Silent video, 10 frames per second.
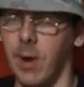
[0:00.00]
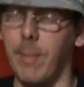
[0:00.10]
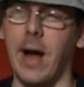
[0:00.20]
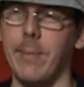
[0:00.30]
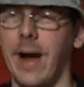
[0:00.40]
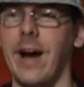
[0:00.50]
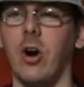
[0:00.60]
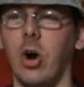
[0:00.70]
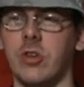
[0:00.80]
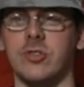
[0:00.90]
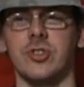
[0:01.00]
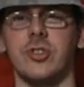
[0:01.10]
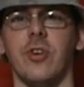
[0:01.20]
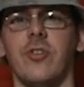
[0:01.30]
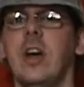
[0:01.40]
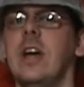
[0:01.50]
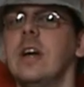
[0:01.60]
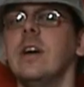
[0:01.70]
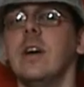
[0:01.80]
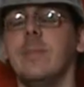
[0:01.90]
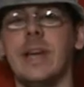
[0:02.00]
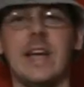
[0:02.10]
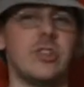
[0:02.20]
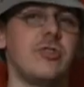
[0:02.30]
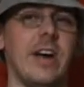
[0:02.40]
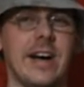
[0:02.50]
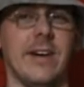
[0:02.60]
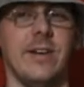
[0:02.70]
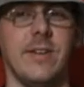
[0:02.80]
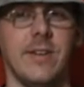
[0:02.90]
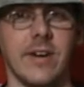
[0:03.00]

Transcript: abide by our laws and stuff, we'd be kicked straight out.